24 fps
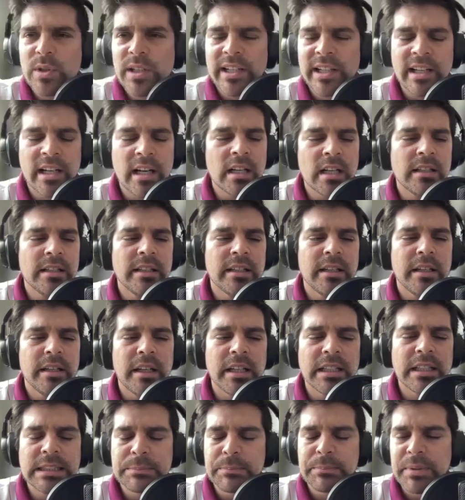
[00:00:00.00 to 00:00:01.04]
can
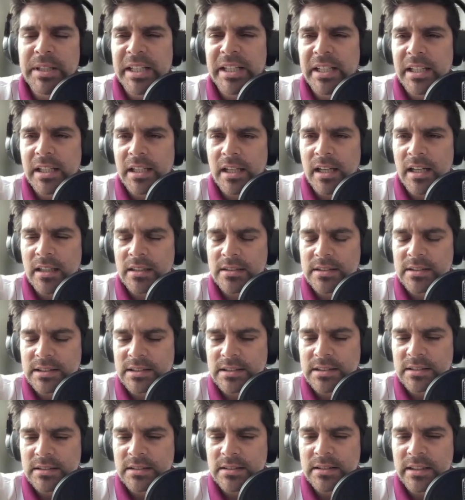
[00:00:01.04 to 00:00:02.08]
explain
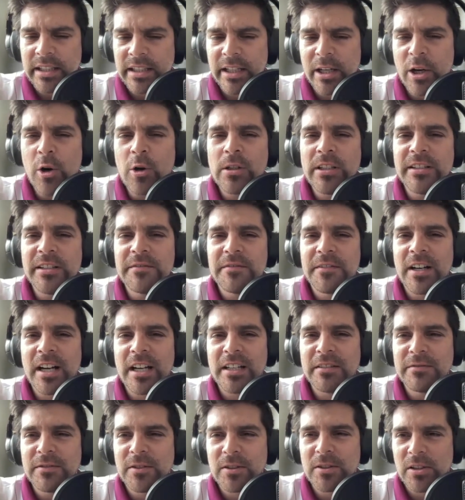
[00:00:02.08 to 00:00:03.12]
us the Holy
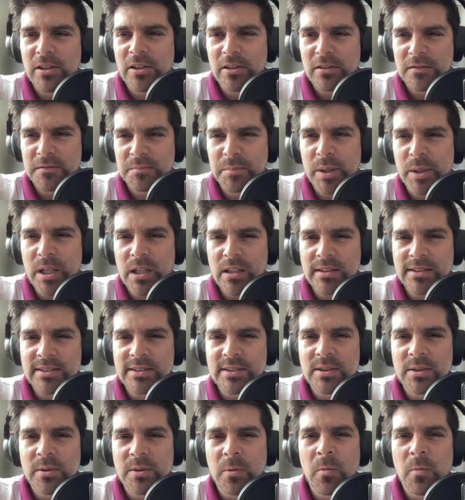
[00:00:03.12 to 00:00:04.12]
Bible of bars,